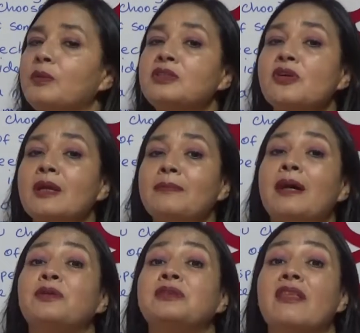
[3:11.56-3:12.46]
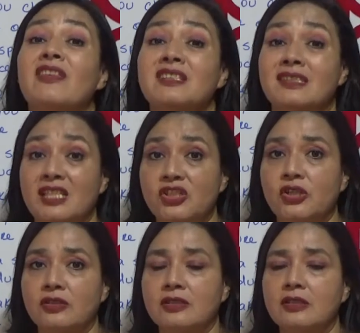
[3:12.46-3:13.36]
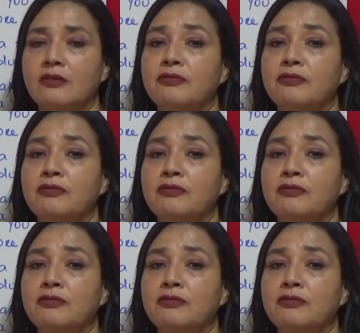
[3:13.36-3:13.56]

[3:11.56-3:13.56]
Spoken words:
we talk about decisions.